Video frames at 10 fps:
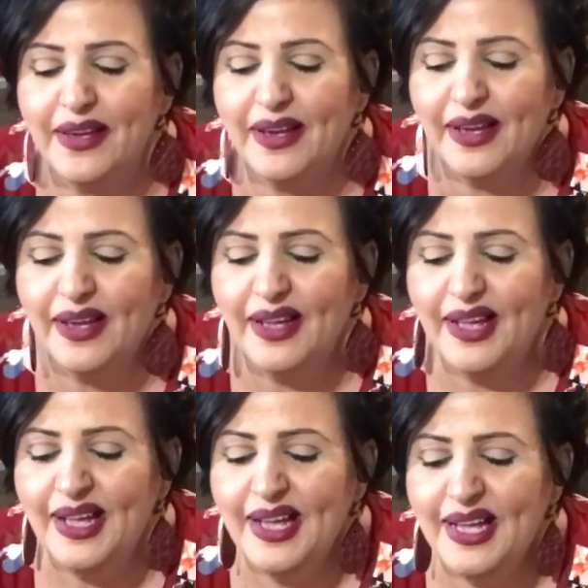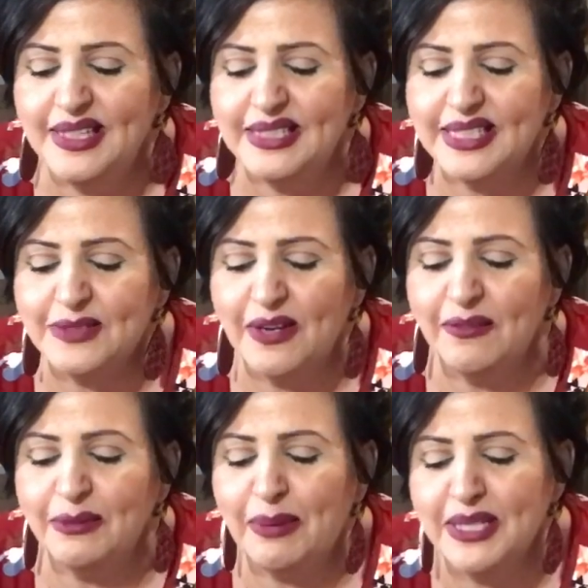It says
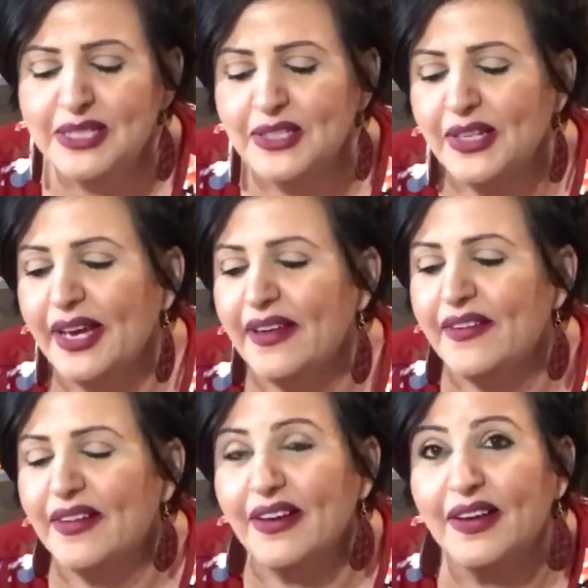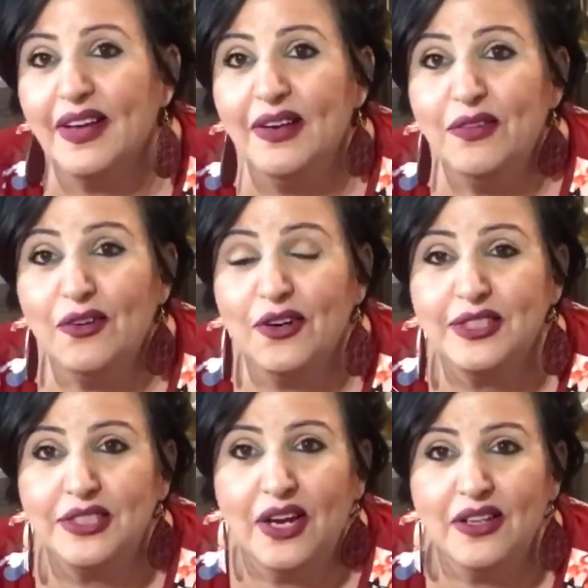velvet pencil case, like for a
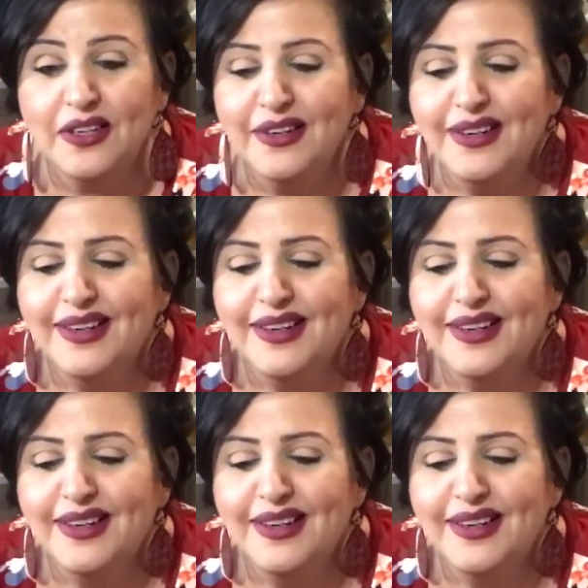dollar.